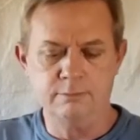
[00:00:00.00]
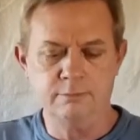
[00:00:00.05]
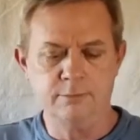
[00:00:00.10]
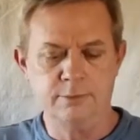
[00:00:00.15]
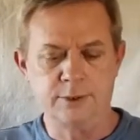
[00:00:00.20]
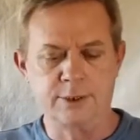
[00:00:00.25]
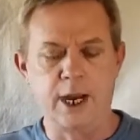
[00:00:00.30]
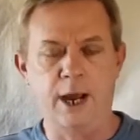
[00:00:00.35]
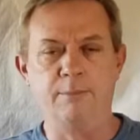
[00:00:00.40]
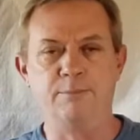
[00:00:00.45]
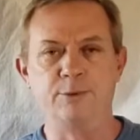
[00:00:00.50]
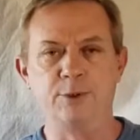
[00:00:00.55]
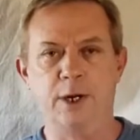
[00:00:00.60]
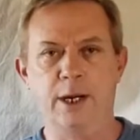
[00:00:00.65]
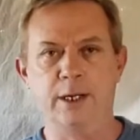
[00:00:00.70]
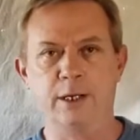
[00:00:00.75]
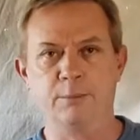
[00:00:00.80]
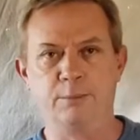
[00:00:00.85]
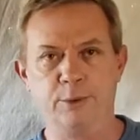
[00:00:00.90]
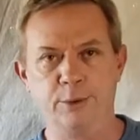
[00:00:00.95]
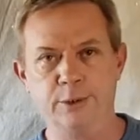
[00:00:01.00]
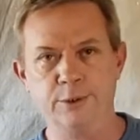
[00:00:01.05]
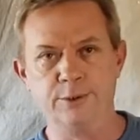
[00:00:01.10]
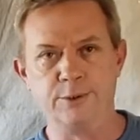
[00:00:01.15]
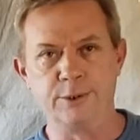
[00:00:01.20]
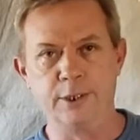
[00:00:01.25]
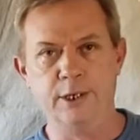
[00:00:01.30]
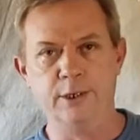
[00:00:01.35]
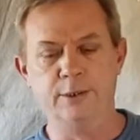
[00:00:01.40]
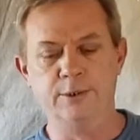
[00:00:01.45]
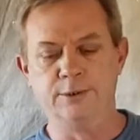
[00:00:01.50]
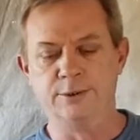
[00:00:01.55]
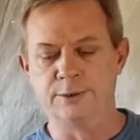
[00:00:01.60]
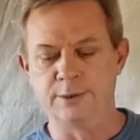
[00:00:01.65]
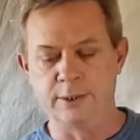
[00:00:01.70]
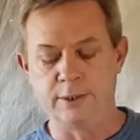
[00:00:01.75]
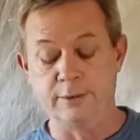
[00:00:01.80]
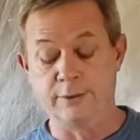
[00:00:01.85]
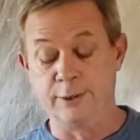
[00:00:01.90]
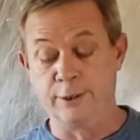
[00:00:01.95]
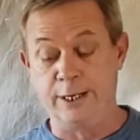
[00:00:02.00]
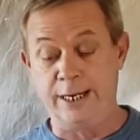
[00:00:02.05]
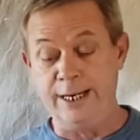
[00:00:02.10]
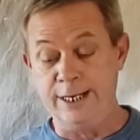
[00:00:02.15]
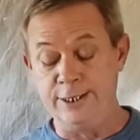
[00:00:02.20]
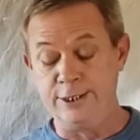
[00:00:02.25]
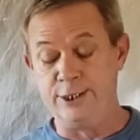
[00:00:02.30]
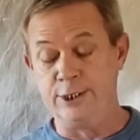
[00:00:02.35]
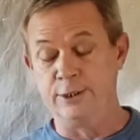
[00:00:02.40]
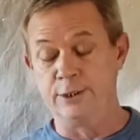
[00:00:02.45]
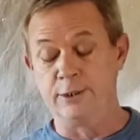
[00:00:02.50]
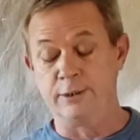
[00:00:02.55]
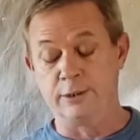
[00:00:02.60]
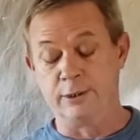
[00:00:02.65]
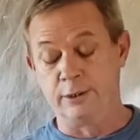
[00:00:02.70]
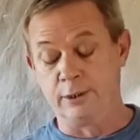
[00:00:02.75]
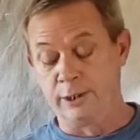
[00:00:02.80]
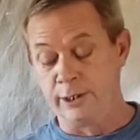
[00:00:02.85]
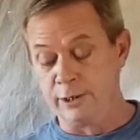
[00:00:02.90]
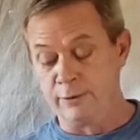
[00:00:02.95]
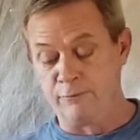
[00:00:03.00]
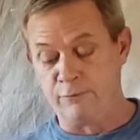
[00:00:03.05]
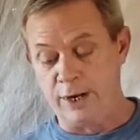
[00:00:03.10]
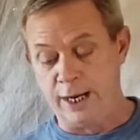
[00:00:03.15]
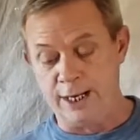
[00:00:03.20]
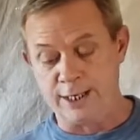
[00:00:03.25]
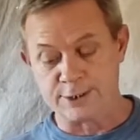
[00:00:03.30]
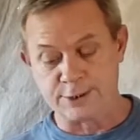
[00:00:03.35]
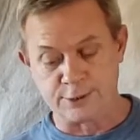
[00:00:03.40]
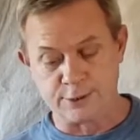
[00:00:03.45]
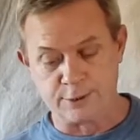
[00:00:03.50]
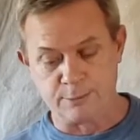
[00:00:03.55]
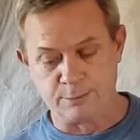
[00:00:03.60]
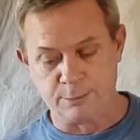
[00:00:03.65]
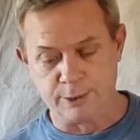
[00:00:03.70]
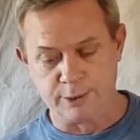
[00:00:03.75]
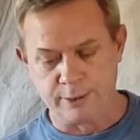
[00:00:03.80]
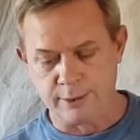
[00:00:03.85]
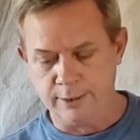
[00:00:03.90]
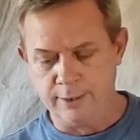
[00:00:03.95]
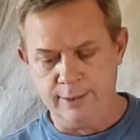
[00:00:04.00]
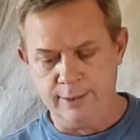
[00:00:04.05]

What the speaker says: stopped trying to produce those. They're easier, they're a little faster, but